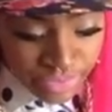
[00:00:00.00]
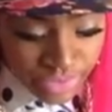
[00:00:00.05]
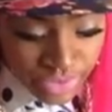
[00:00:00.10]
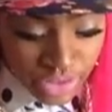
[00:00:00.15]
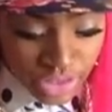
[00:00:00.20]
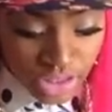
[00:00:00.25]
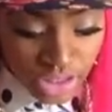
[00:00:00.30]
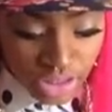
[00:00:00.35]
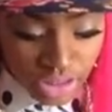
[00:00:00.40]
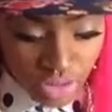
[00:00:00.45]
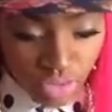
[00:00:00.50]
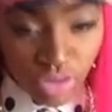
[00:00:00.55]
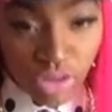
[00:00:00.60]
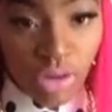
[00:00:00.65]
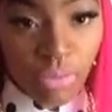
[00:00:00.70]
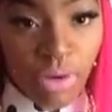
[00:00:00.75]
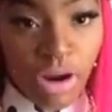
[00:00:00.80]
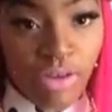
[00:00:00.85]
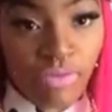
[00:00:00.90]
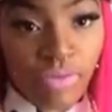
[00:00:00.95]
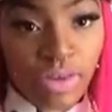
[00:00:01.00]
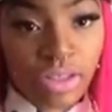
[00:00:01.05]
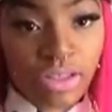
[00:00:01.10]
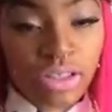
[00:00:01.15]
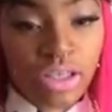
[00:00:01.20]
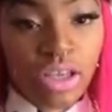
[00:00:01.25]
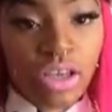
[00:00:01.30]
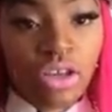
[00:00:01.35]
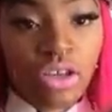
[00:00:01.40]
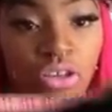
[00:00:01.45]
Just on your preference.
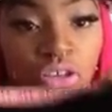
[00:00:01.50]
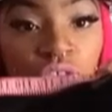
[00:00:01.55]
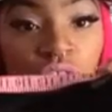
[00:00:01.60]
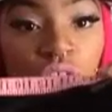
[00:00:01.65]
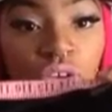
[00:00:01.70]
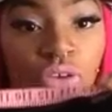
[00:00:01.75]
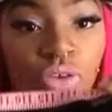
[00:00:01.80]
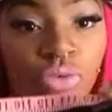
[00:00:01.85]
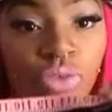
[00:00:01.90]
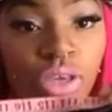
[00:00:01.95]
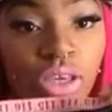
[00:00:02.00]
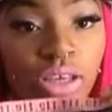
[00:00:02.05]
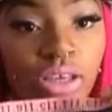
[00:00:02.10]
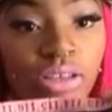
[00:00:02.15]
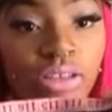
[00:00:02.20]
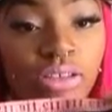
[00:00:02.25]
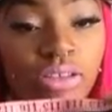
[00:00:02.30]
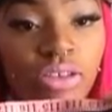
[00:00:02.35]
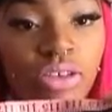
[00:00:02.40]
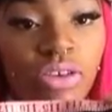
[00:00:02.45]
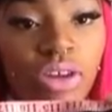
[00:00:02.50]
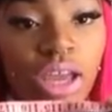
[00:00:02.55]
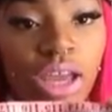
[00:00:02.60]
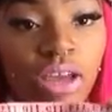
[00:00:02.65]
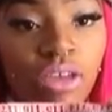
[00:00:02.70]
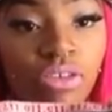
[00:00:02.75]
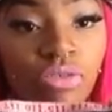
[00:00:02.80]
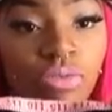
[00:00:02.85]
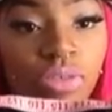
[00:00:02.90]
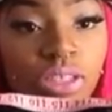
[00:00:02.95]
So yeah, so
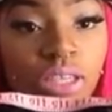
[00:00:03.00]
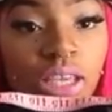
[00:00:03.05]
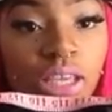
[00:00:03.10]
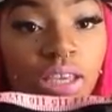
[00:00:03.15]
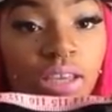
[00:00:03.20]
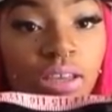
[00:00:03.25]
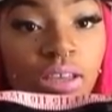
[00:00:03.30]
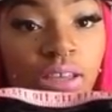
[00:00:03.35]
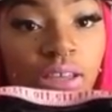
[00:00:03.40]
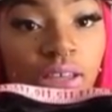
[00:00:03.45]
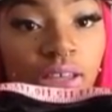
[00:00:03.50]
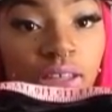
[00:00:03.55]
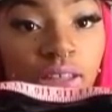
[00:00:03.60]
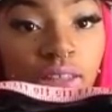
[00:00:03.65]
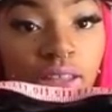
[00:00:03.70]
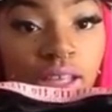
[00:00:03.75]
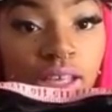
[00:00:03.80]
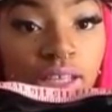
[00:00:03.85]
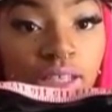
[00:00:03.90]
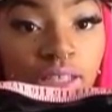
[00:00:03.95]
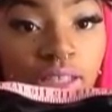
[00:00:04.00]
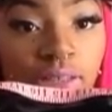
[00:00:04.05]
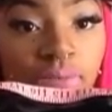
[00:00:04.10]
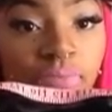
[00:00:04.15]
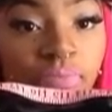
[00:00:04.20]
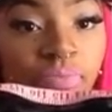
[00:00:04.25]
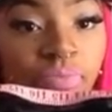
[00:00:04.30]
now you would take this,